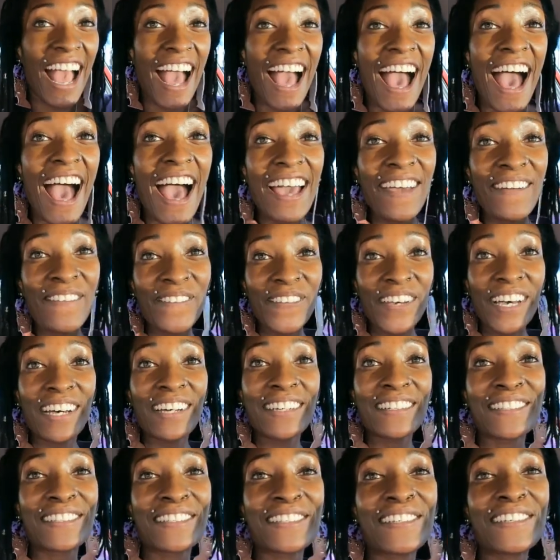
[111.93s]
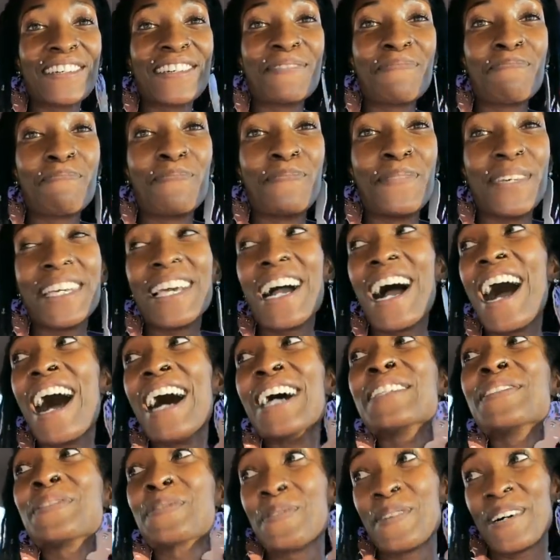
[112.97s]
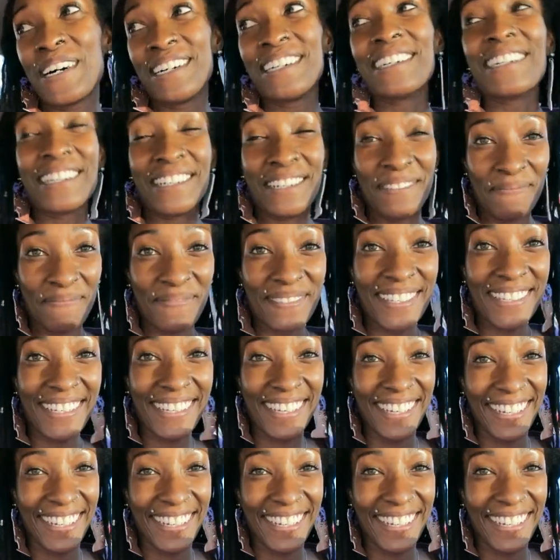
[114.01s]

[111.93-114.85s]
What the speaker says: I felt beyond welcomed.